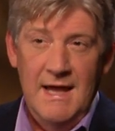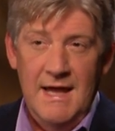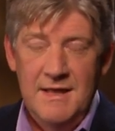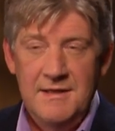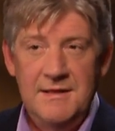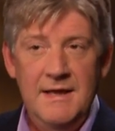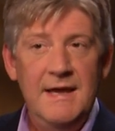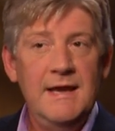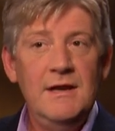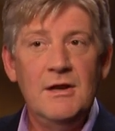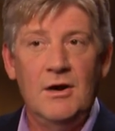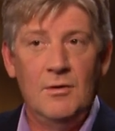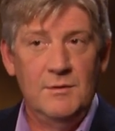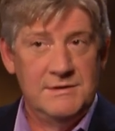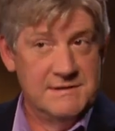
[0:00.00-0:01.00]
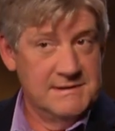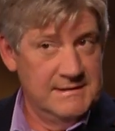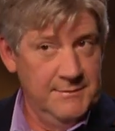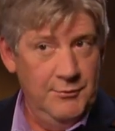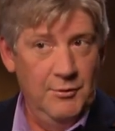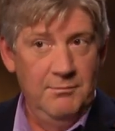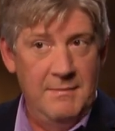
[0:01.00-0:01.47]
And they know, it's a
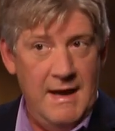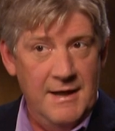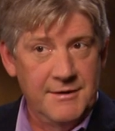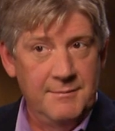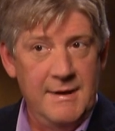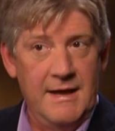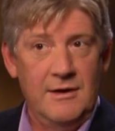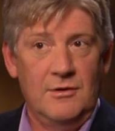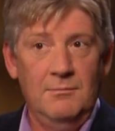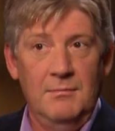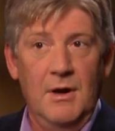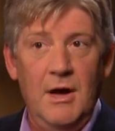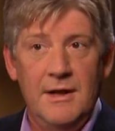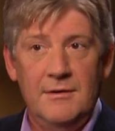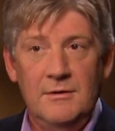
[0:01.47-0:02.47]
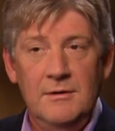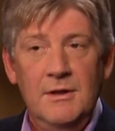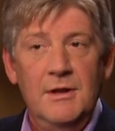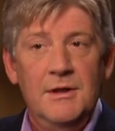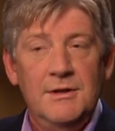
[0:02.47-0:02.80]
simple mathematical model,